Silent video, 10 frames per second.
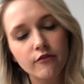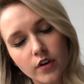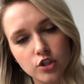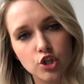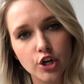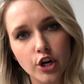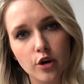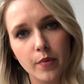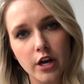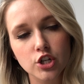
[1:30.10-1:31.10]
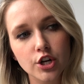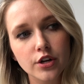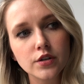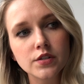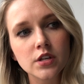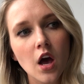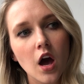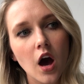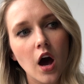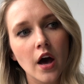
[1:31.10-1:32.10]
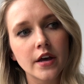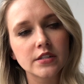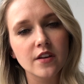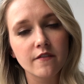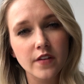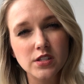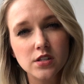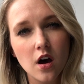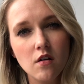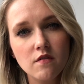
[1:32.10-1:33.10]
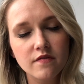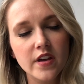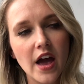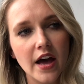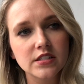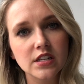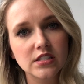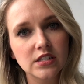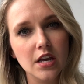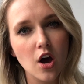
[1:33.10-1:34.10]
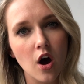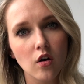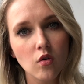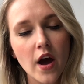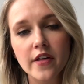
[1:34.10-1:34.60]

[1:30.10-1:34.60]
filter your pictures is VSCO, VSCO,